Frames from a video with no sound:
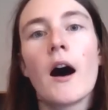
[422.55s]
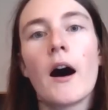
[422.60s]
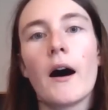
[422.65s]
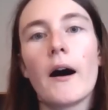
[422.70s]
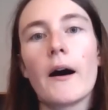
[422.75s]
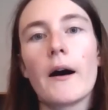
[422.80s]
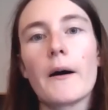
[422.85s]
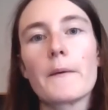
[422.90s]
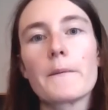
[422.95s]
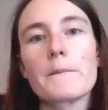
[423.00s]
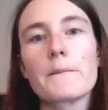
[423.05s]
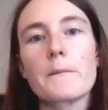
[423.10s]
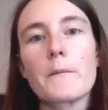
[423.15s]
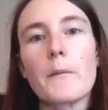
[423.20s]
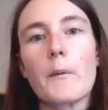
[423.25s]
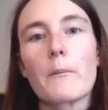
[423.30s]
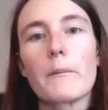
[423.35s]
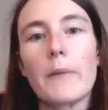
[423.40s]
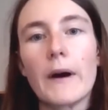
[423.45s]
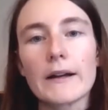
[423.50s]

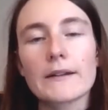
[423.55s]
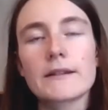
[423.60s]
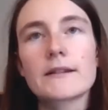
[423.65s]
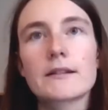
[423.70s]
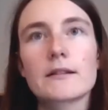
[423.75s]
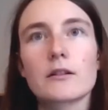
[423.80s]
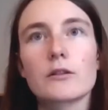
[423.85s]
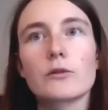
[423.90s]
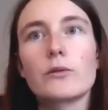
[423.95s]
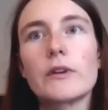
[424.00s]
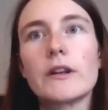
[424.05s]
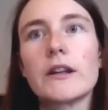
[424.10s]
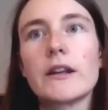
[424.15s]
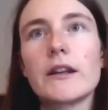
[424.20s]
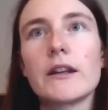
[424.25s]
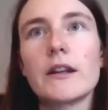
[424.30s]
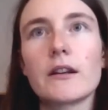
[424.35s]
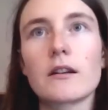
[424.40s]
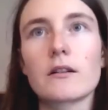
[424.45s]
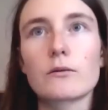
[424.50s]
um, but
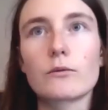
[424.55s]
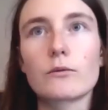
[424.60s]
we